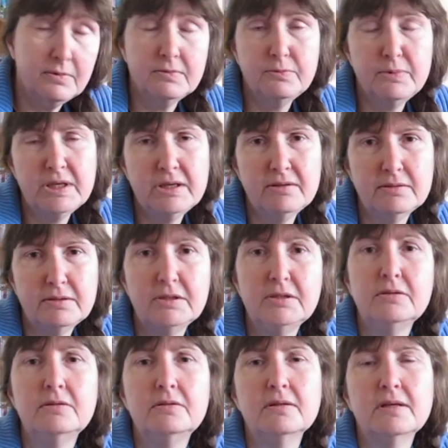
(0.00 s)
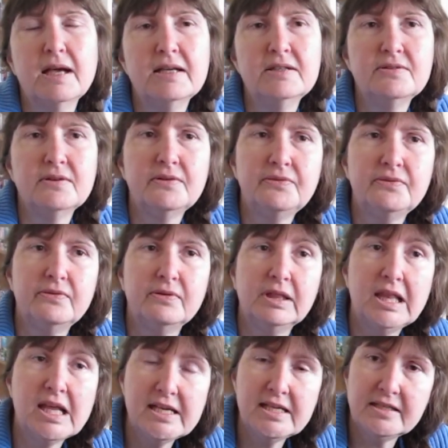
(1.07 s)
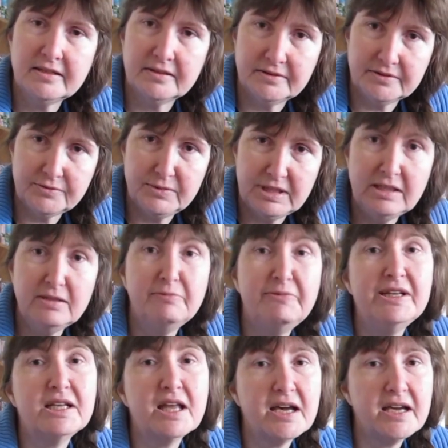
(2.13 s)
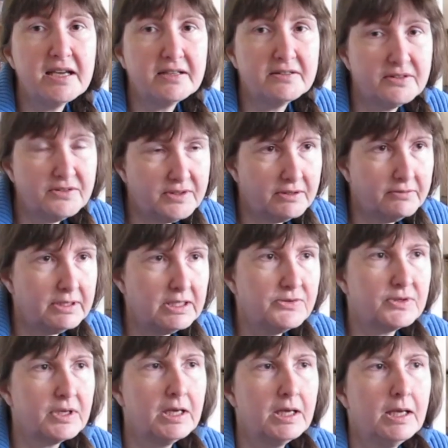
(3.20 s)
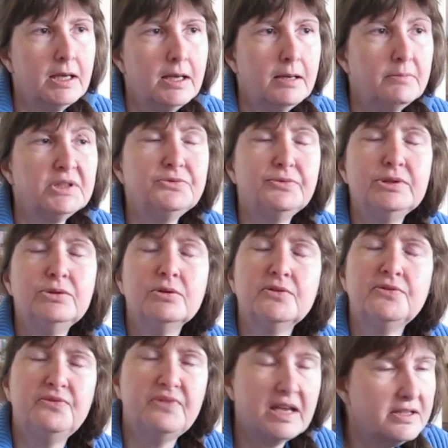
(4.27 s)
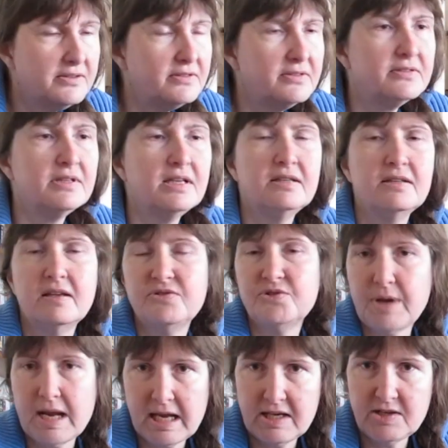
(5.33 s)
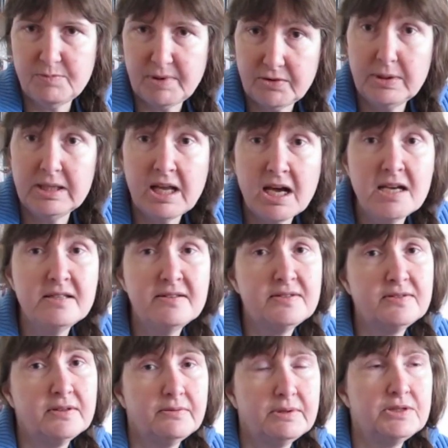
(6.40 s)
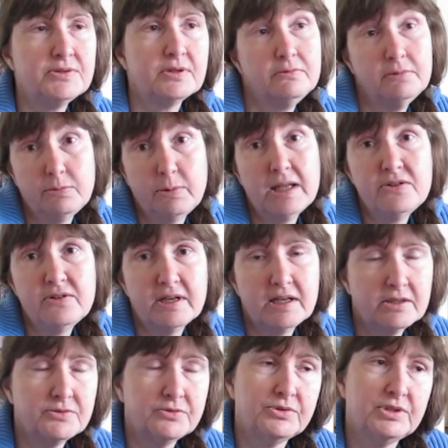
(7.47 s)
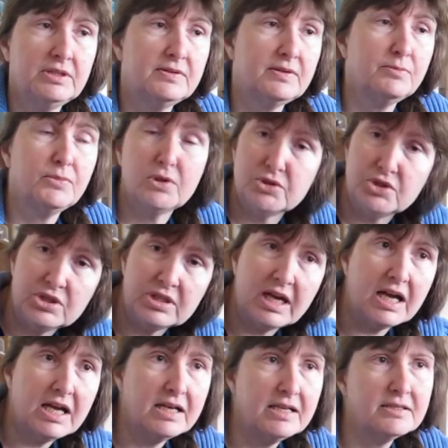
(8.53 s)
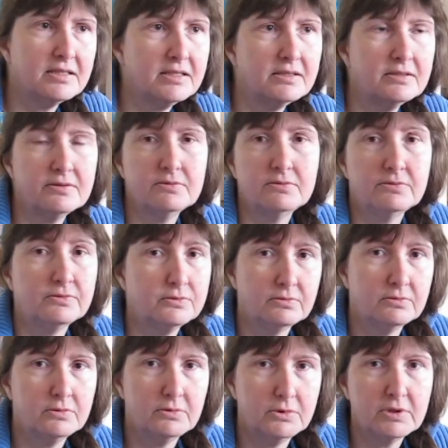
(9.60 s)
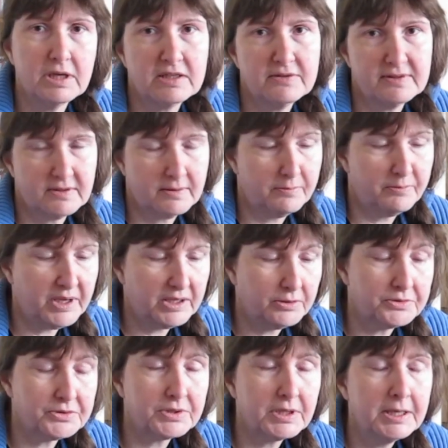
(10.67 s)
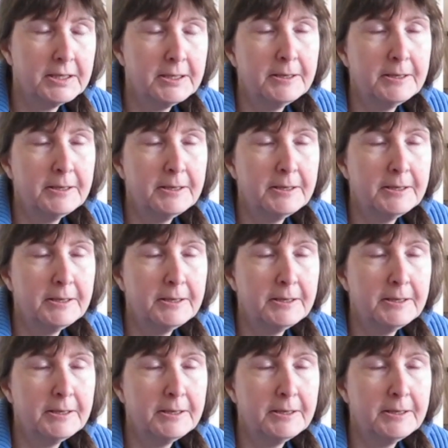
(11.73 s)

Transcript: We're kind of likers. We like the series, but we're not fans and Trekkies, but we like the series, so we went there to see some merchandise and to look at some panels.